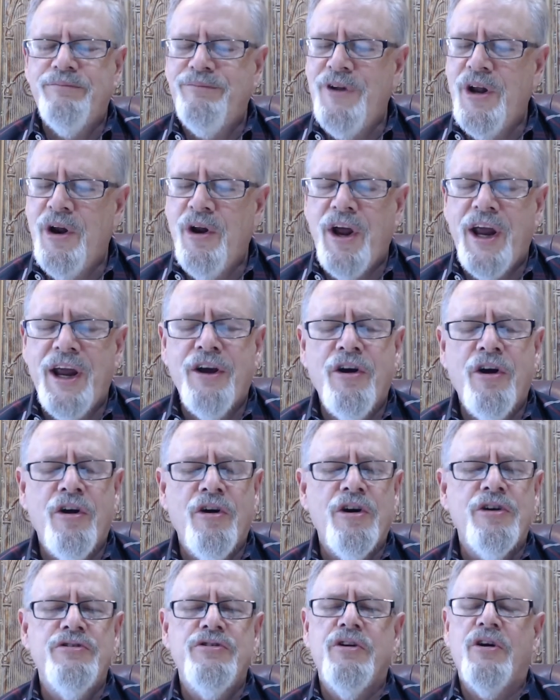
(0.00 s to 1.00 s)

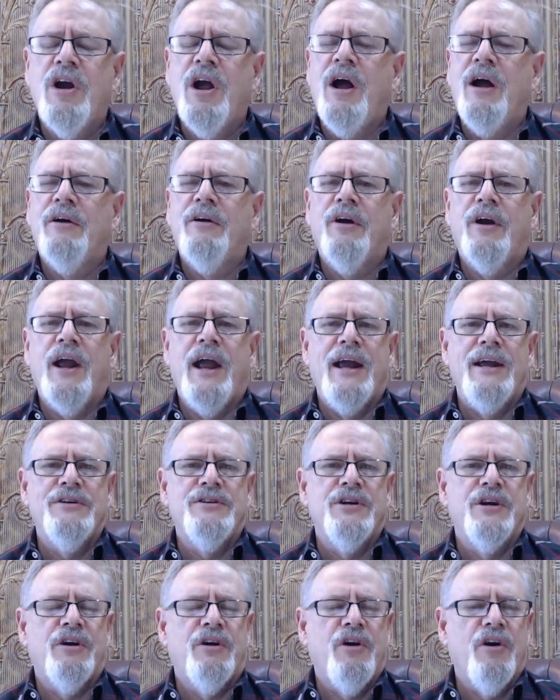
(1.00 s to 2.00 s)
encourage your
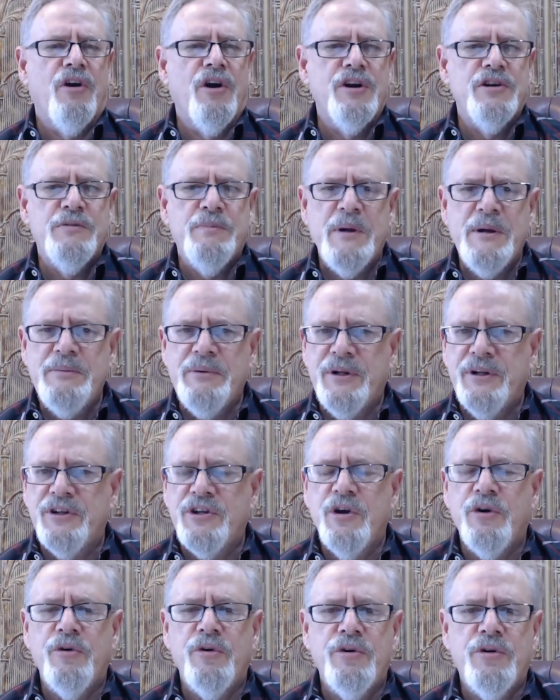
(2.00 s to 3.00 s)
congregation, encourage people
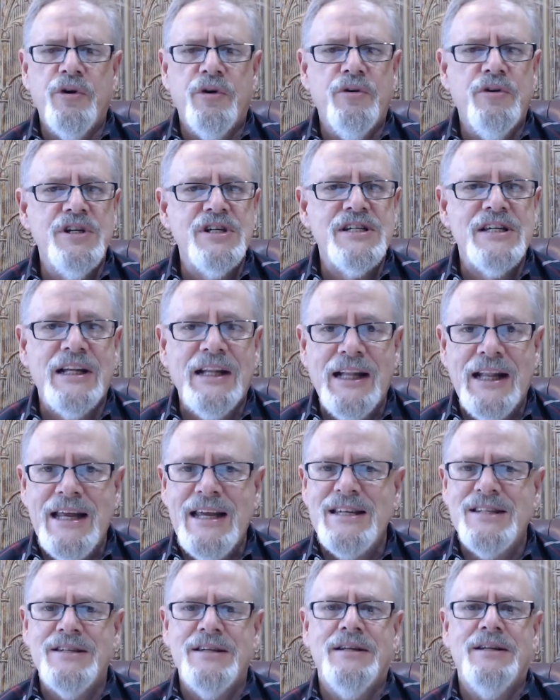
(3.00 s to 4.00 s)
to just
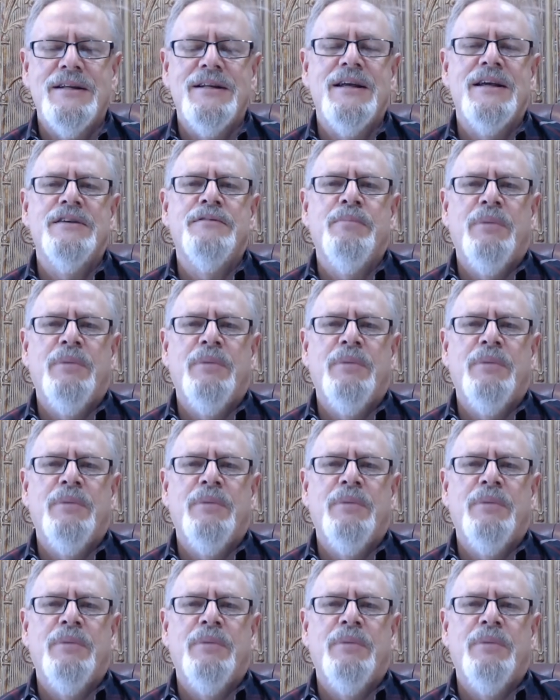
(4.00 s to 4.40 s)
listen to this.